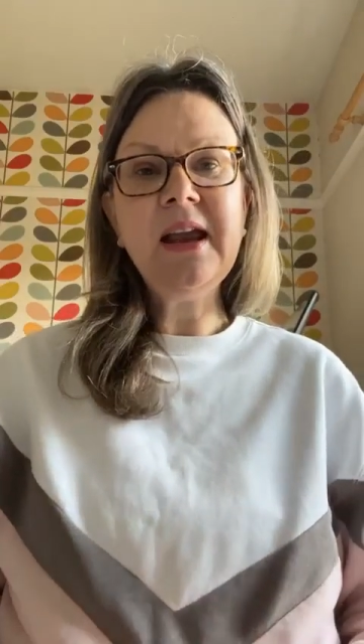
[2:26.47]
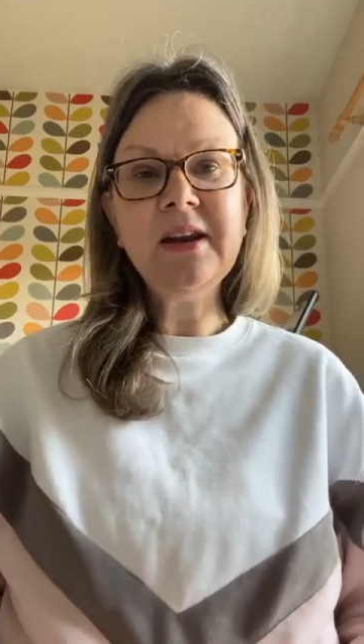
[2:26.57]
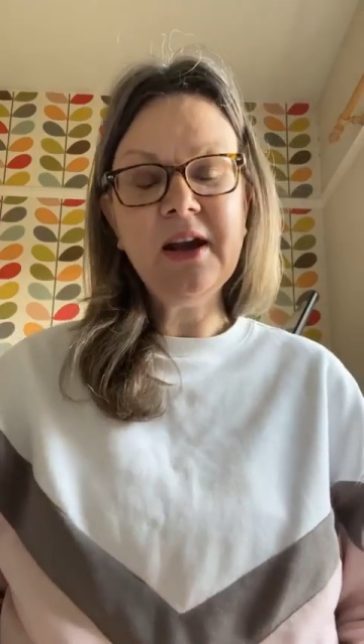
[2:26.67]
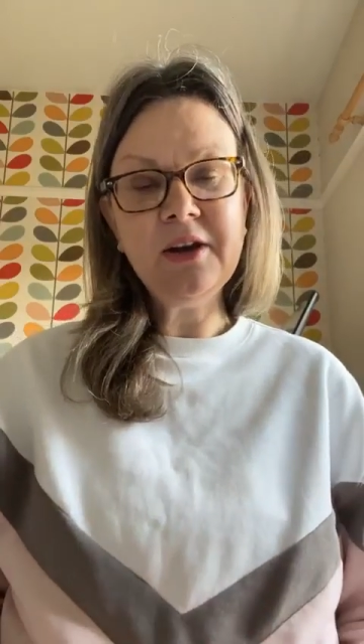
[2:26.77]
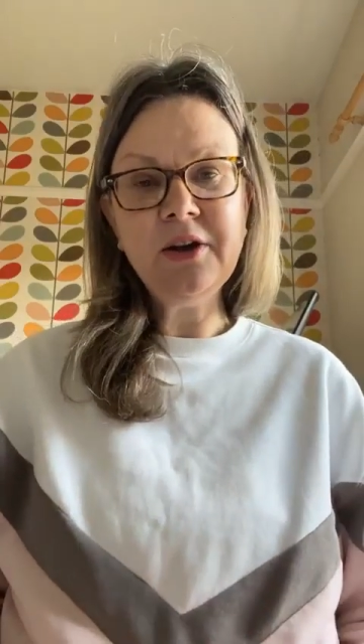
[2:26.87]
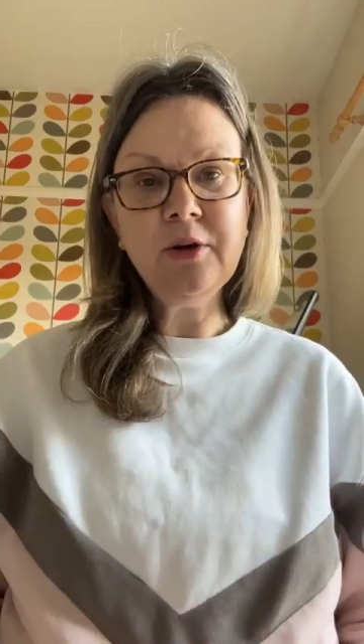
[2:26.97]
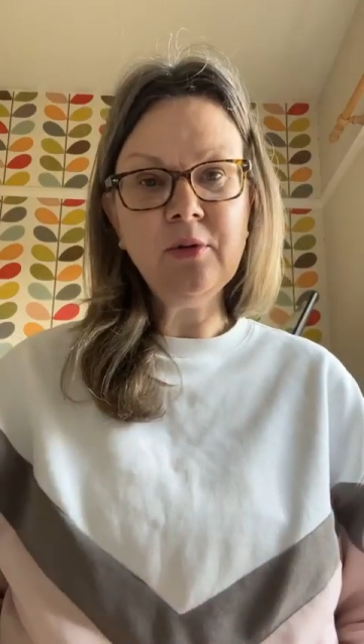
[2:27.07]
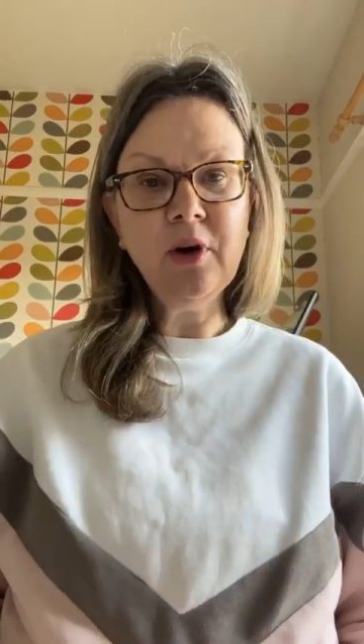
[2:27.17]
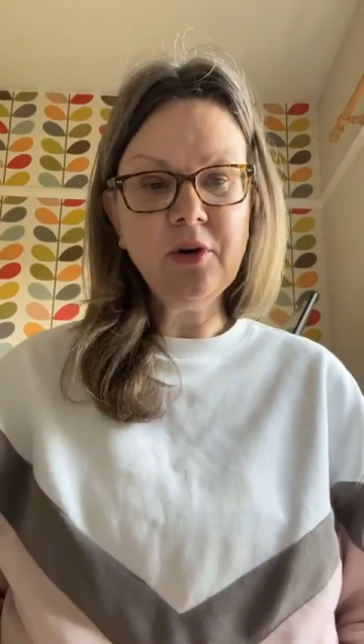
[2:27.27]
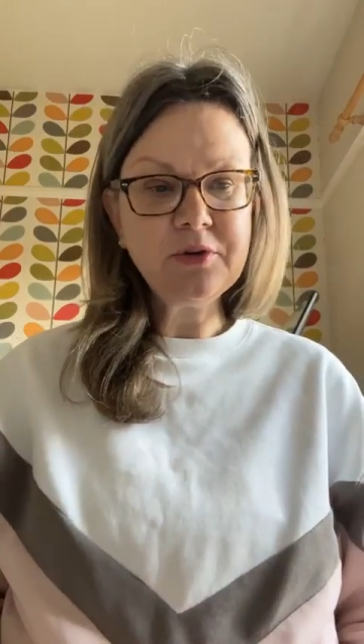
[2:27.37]
in a
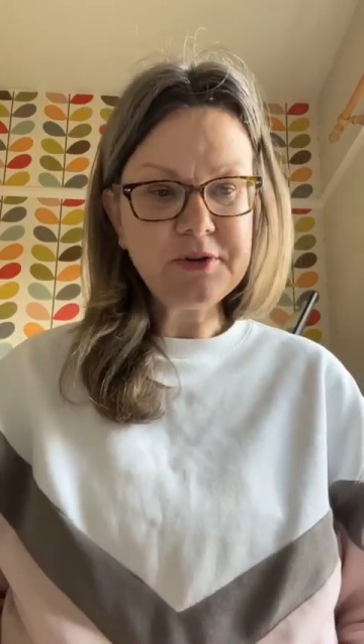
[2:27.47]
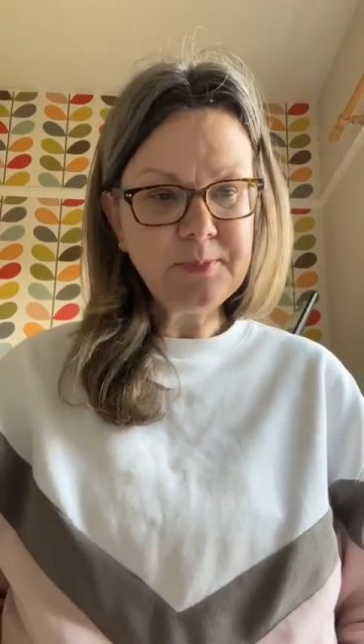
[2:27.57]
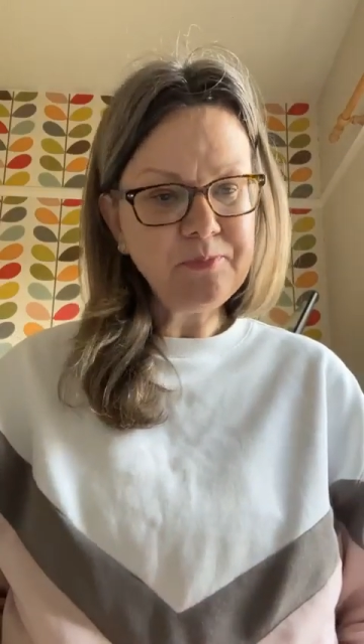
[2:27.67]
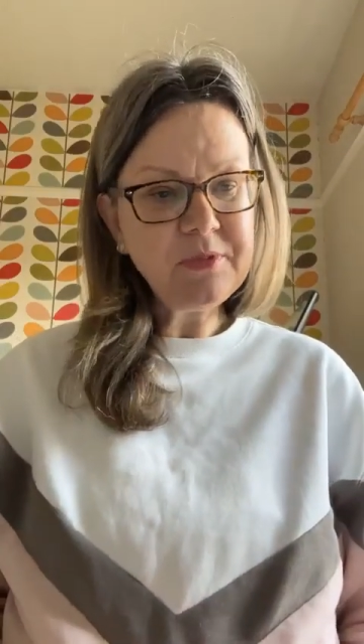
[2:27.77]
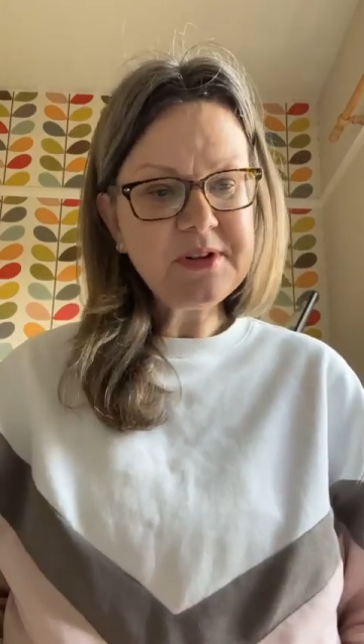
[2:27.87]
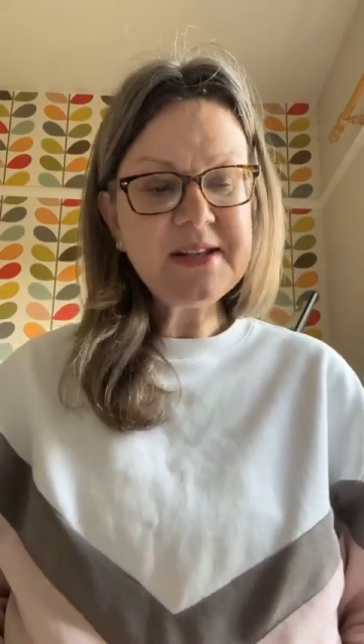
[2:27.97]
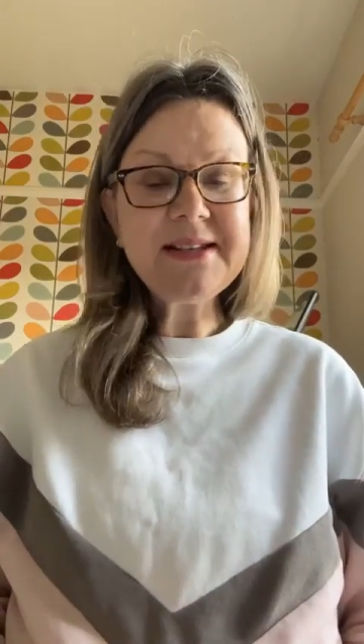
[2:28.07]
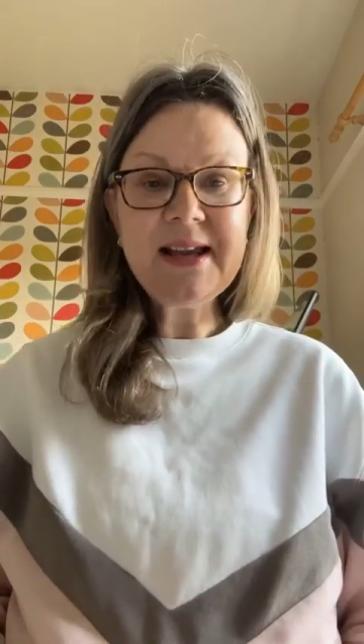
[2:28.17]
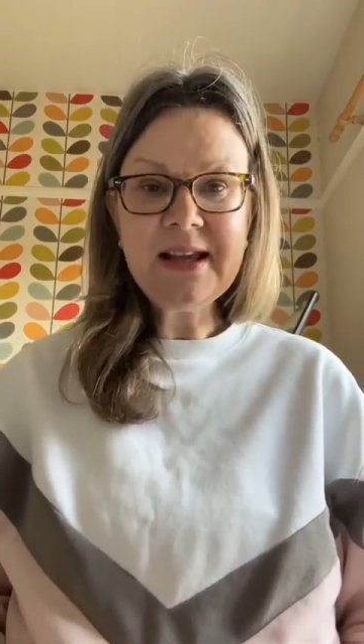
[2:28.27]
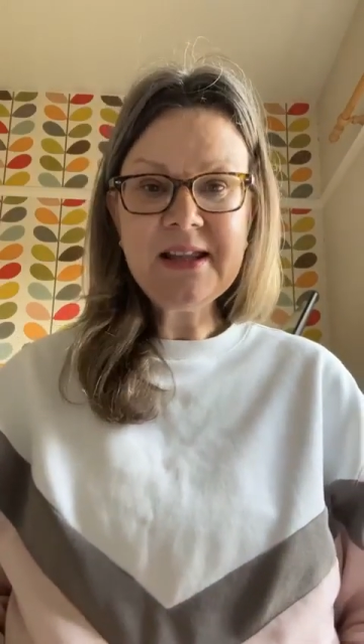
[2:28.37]
new launch. The
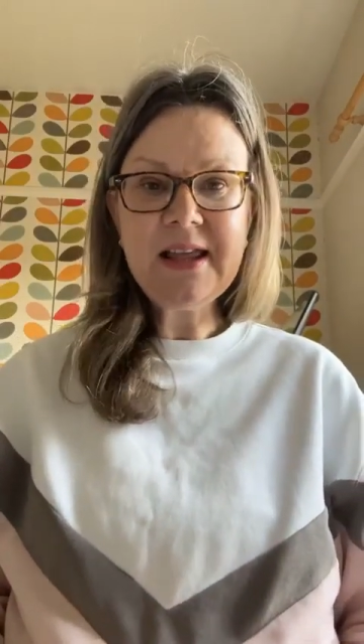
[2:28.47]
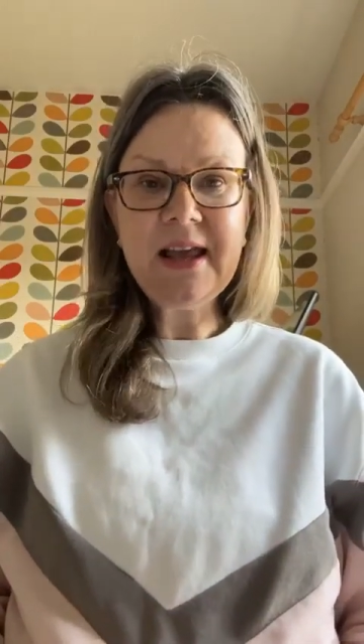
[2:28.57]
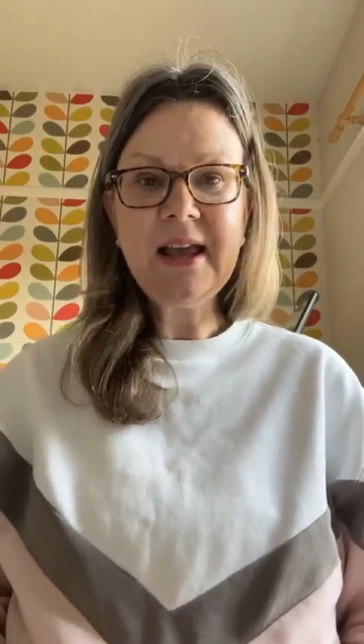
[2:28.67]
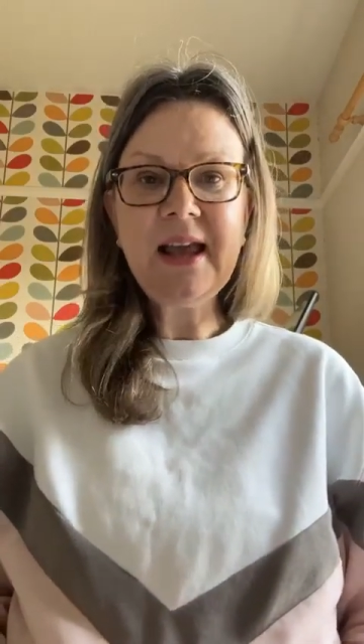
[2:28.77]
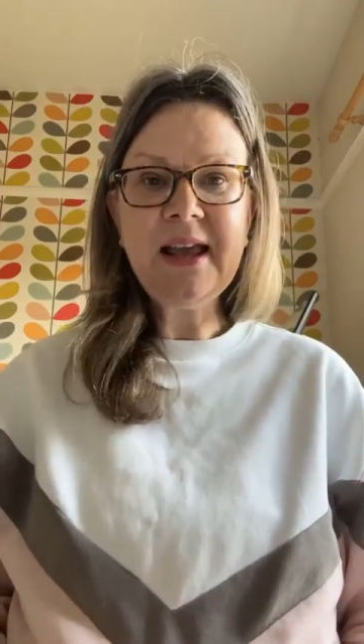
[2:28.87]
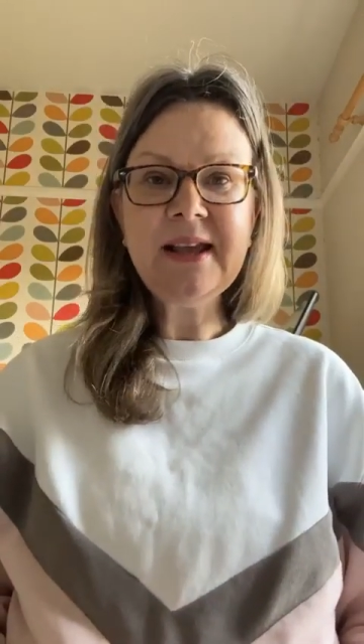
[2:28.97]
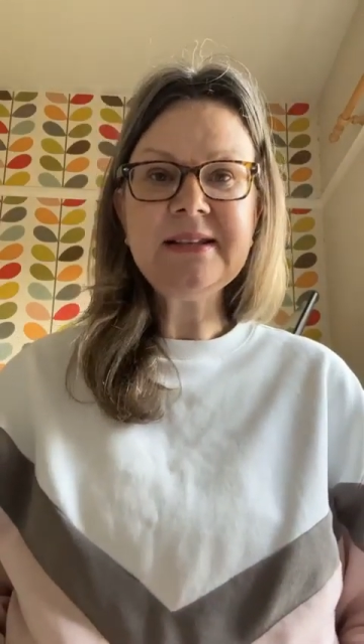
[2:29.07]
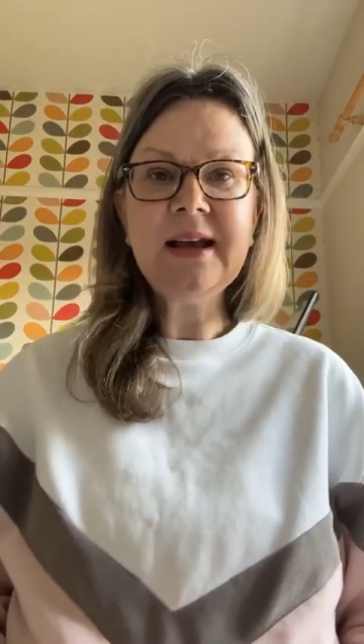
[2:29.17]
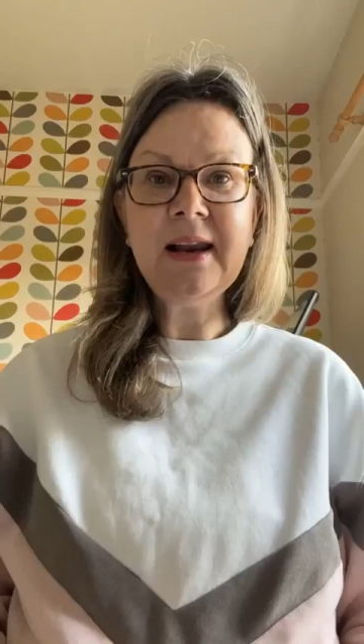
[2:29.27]
second thing is